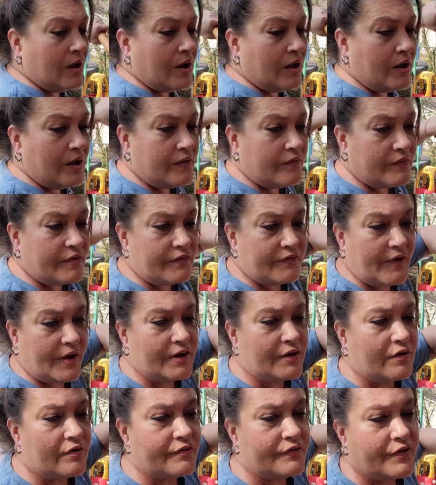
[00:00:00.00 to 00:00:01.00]
Even if I
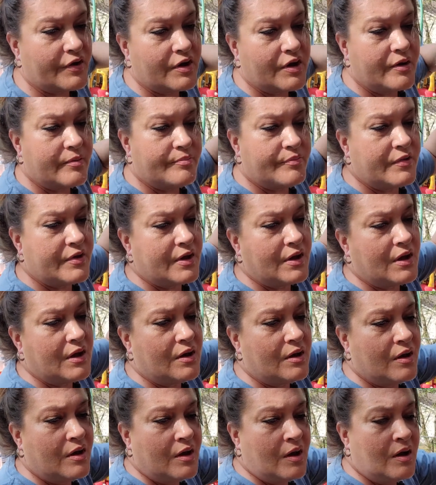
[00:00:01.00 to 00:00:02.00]
don't fill up the
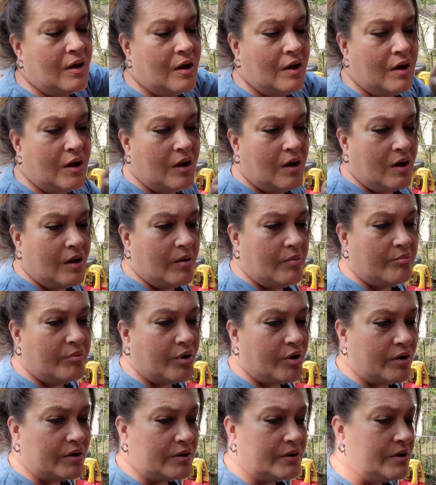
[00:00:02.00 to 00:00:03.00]

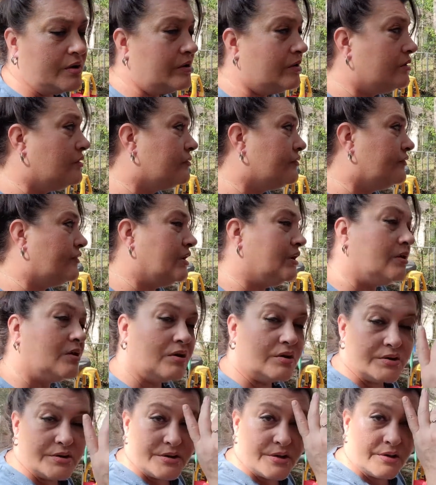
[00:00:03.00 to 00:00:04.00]
bird
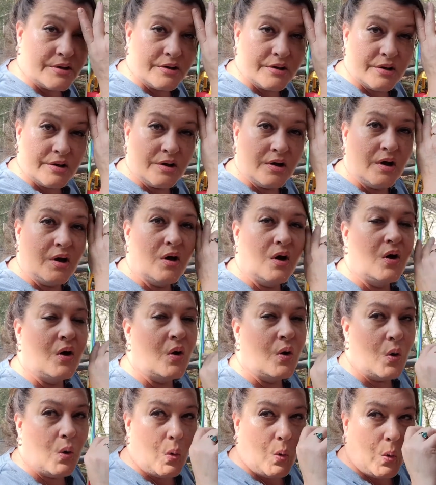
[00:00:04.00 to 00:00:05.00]
feeders
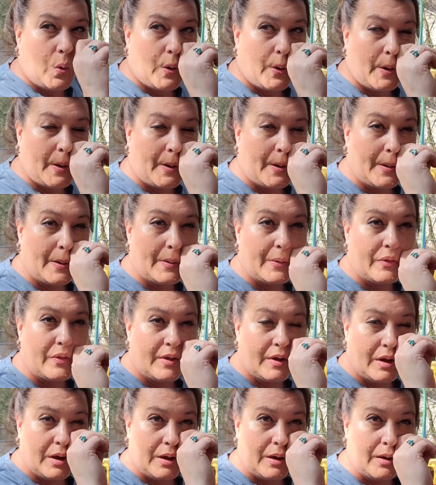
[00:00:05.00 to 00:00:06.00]
or
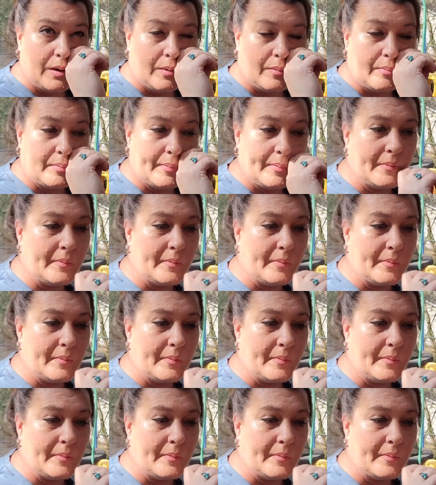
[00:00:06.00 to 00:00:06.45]
the